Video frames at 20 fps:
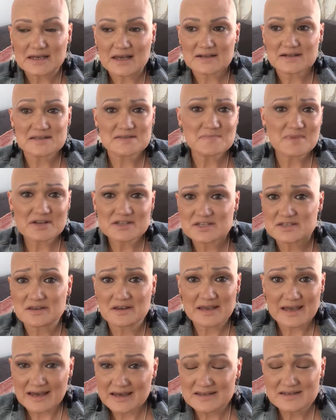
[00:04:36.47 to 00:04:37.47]
And as much as
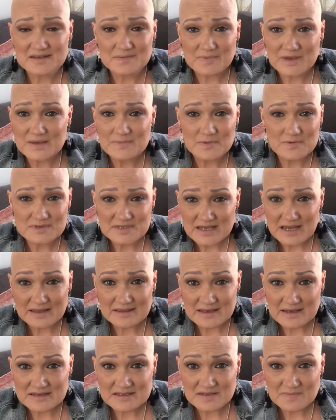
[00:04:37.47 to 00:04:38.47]
I hated people
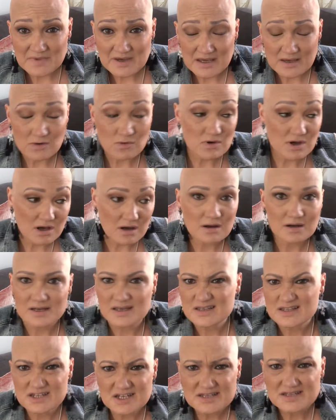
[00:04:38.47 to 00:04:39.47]
saying that to me, oh
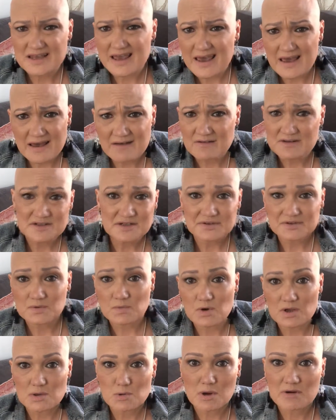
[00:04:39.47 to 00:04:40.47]
Carly, it's just hair, I don't
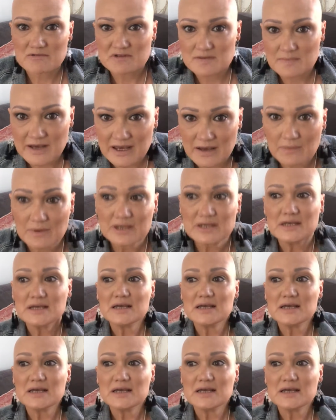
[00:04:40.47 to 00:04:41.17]
know what you're worried about,